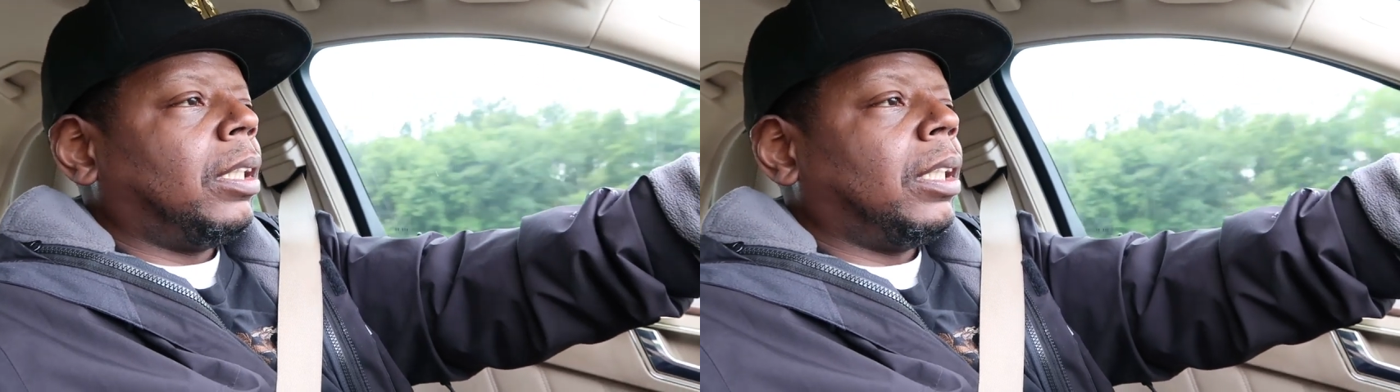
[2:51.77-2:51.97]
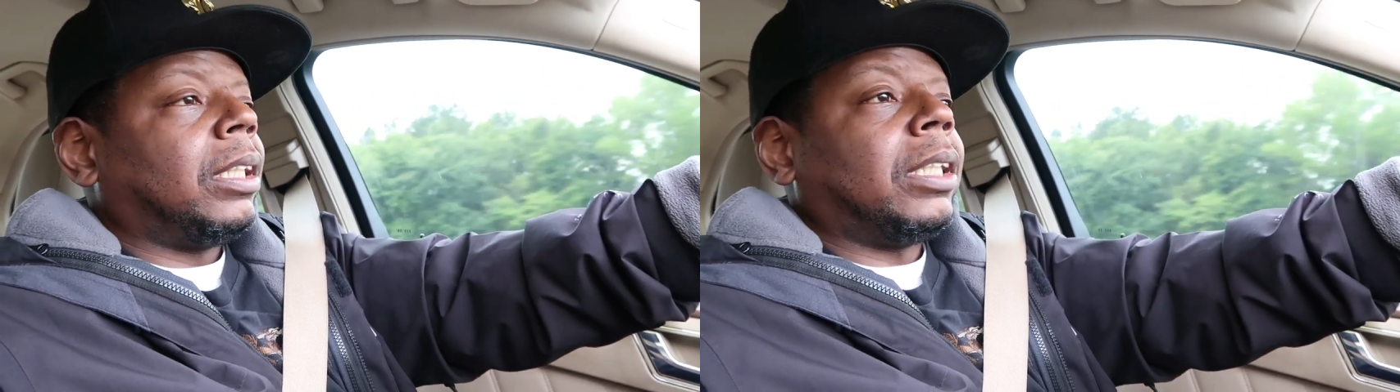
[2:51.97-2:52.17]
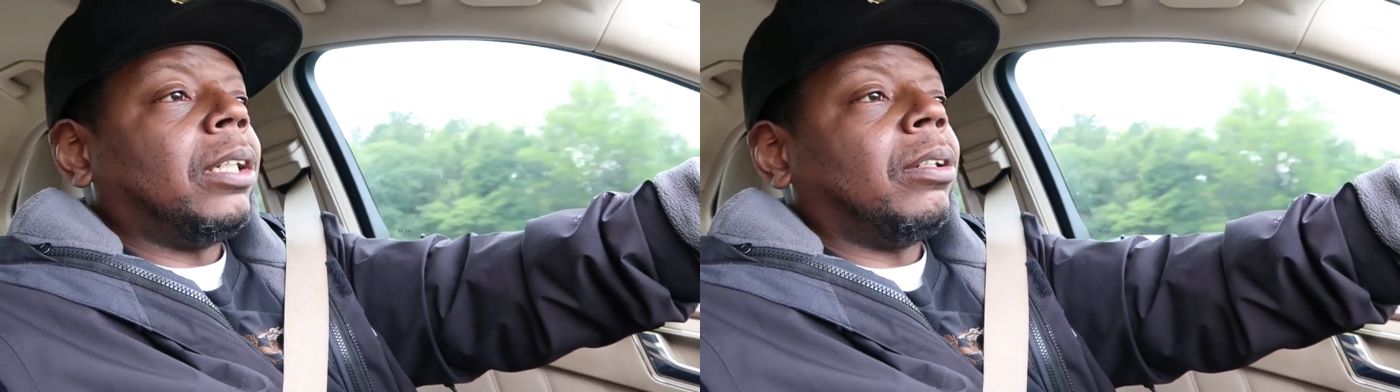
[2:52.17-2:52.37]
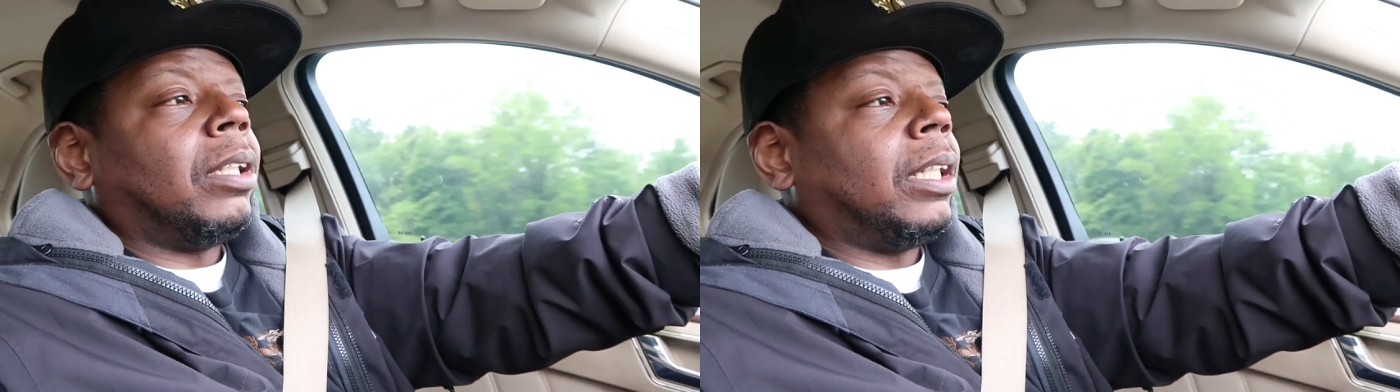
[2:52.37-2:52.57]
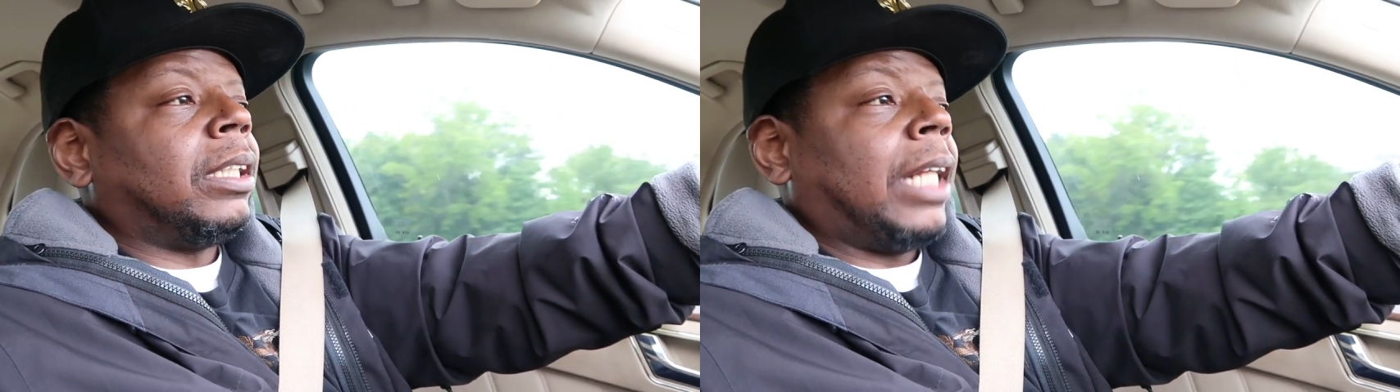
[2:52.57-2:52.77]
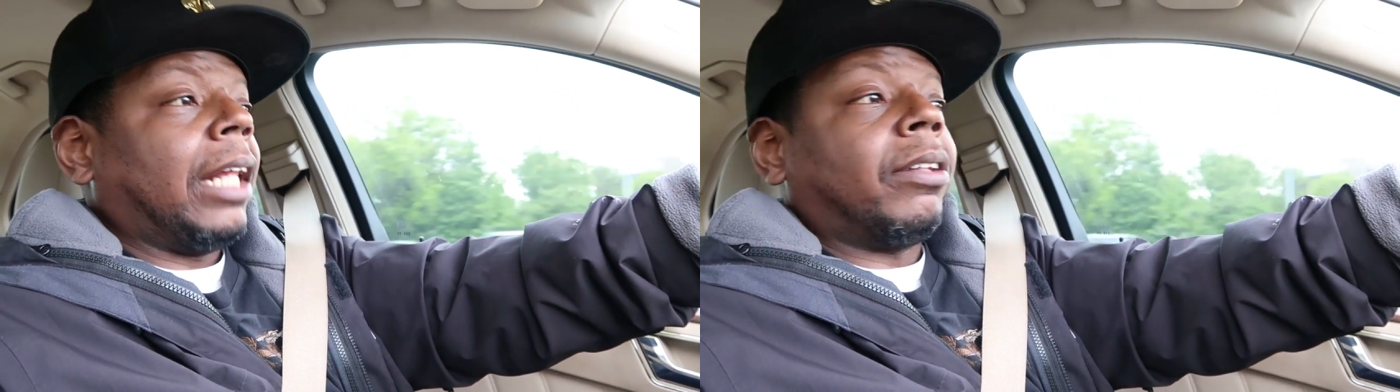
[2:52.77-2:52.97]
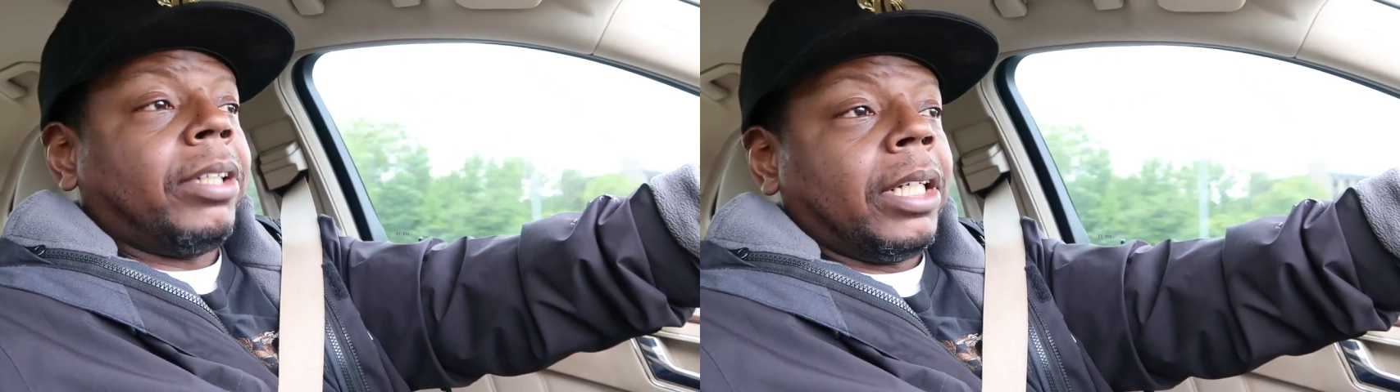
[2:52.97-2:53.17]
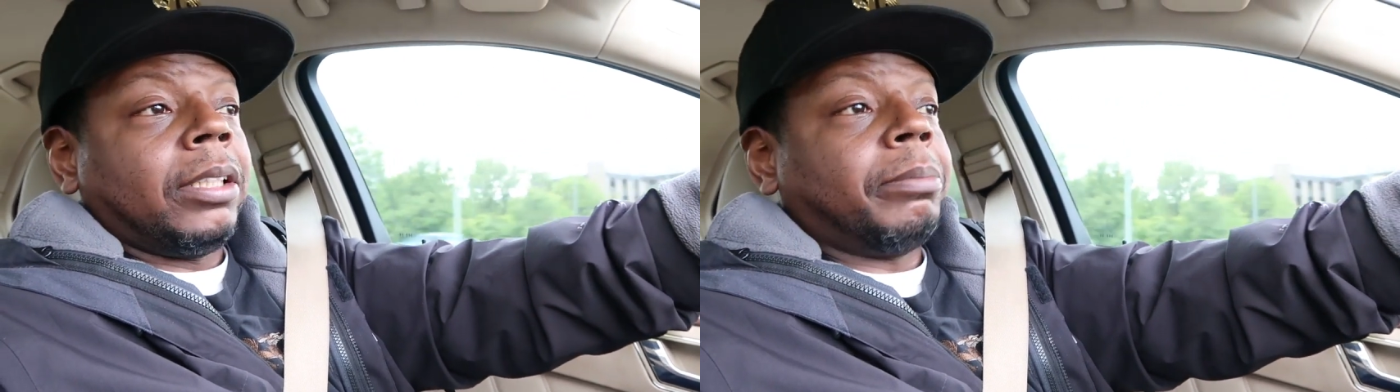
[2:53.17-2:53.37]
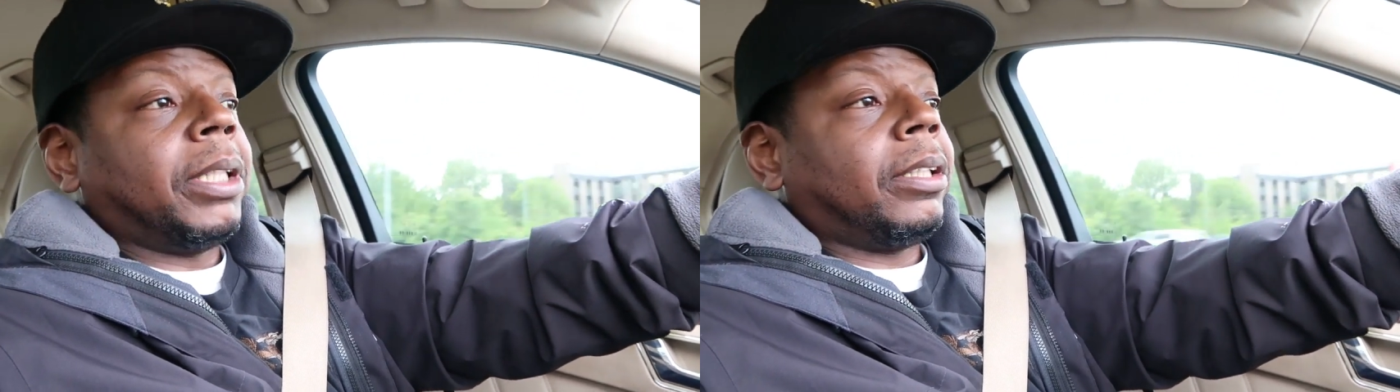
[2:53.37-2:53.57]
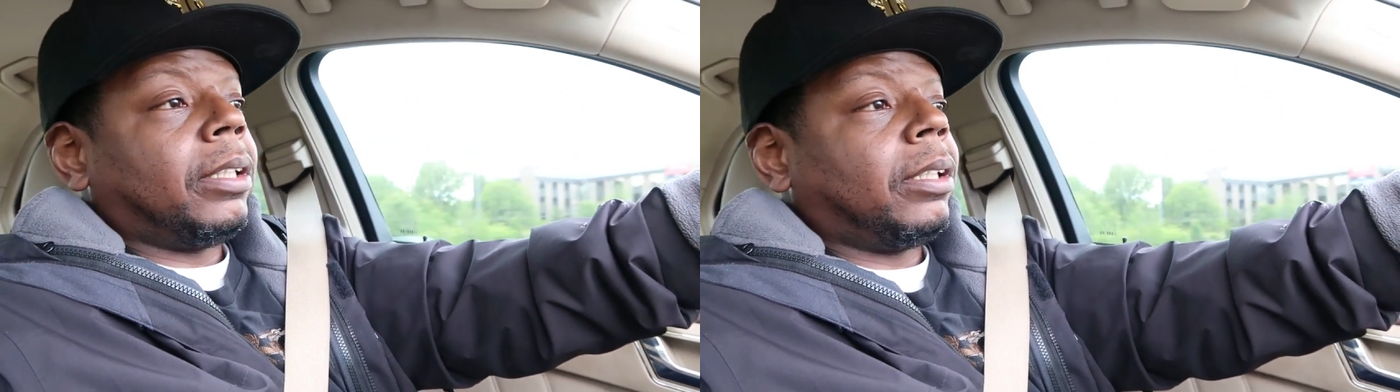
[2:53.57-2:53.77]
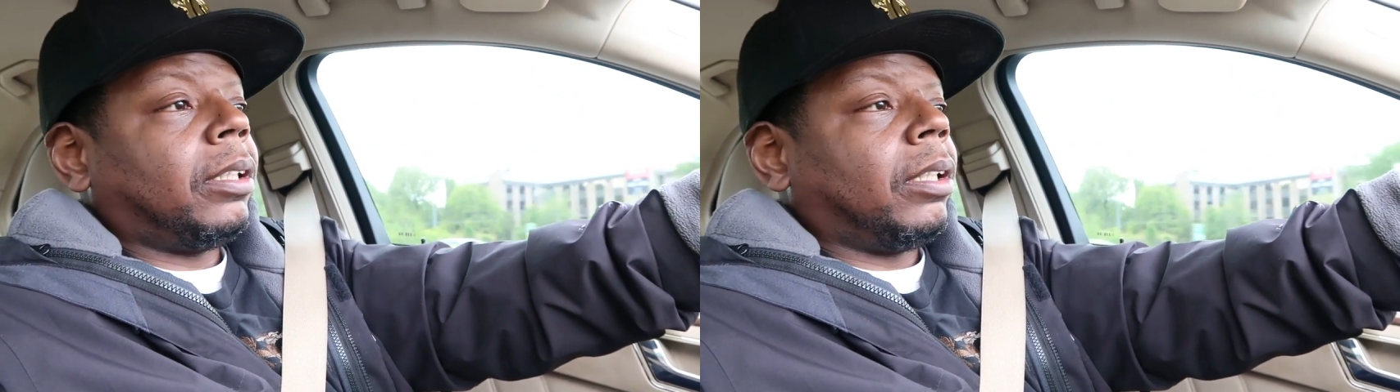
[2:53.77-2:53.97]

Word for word: It still is not 300 million.